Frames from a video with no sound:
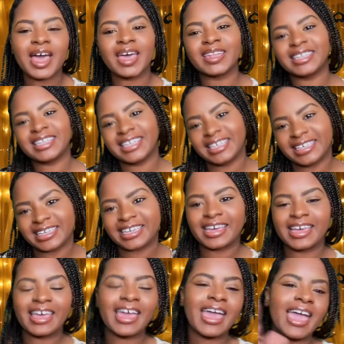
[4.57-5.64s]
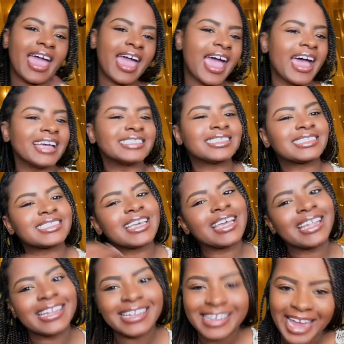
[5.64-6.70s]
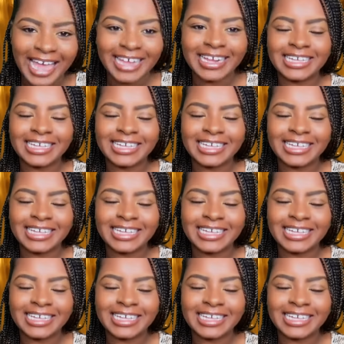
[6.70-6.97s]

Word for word: Nique at Nite.